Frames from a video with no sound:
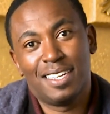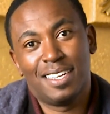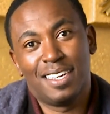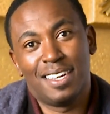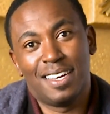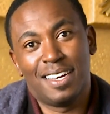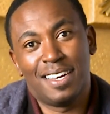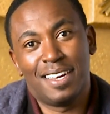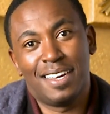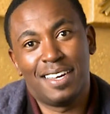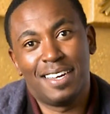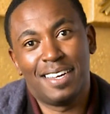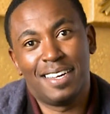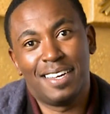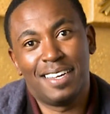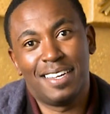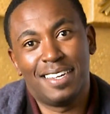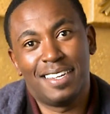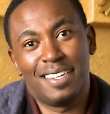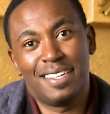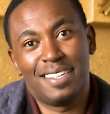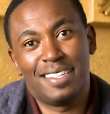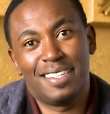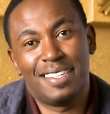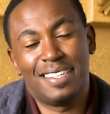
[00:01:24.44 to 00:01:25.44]
uh,
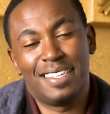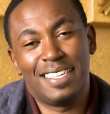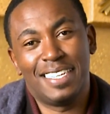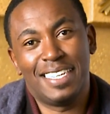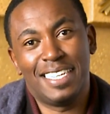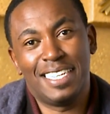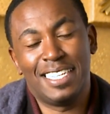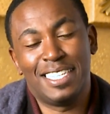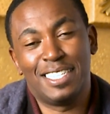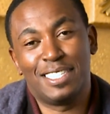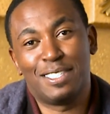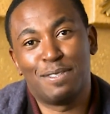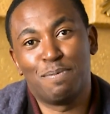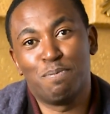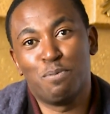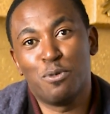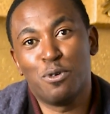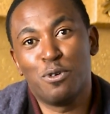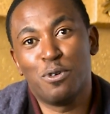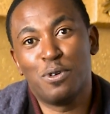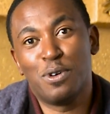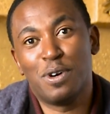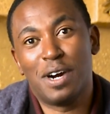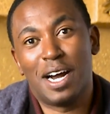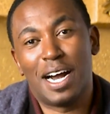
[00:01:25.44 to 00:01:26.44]
is
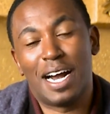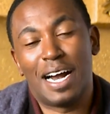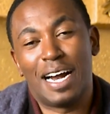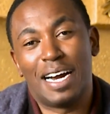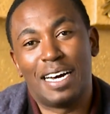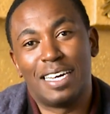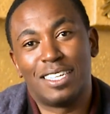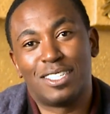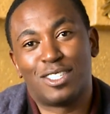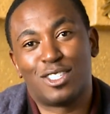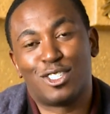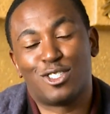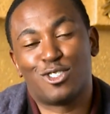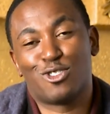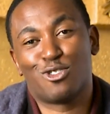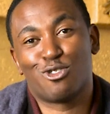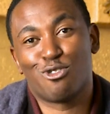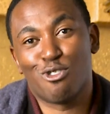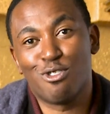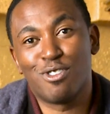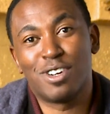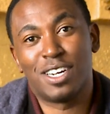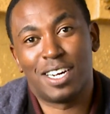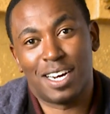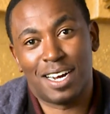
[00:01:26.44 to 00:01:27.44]
more
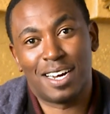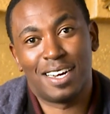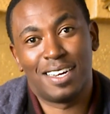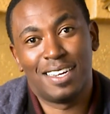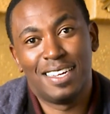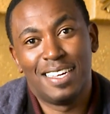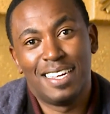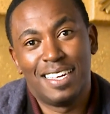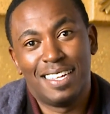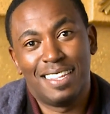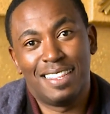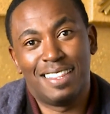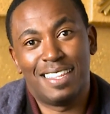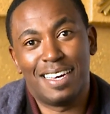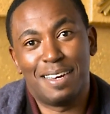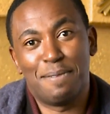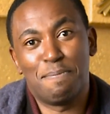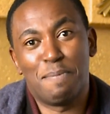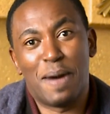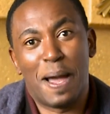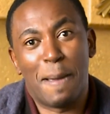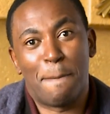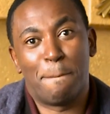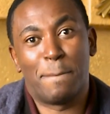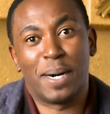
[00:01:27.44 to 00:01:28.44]
stronger than
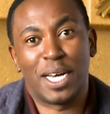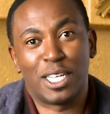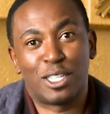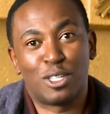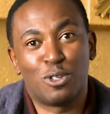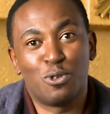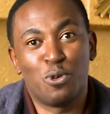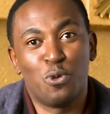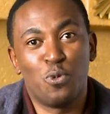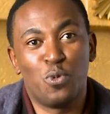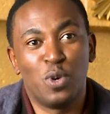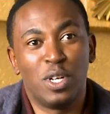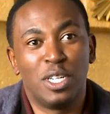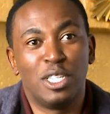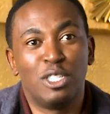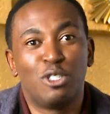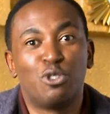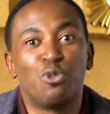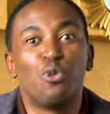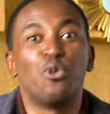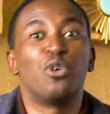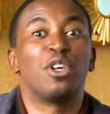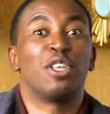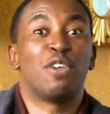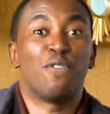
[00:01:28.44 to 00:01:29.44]
my personal will
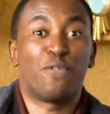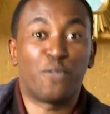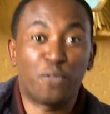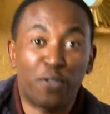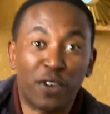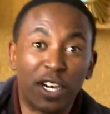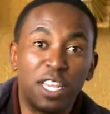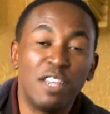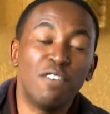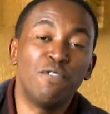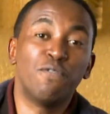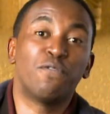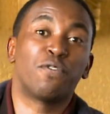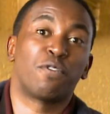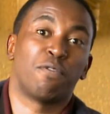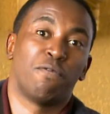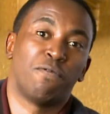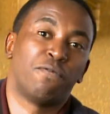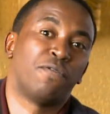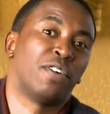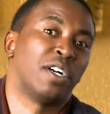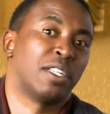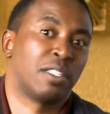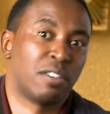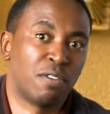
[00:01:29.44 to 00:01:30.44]
to refrain from
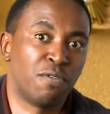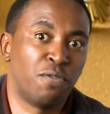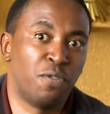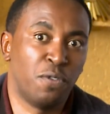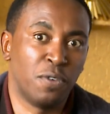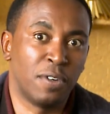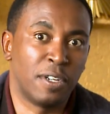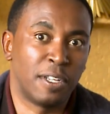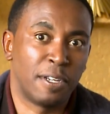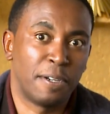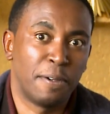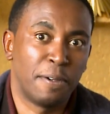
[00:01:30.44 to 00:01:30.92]
fast food.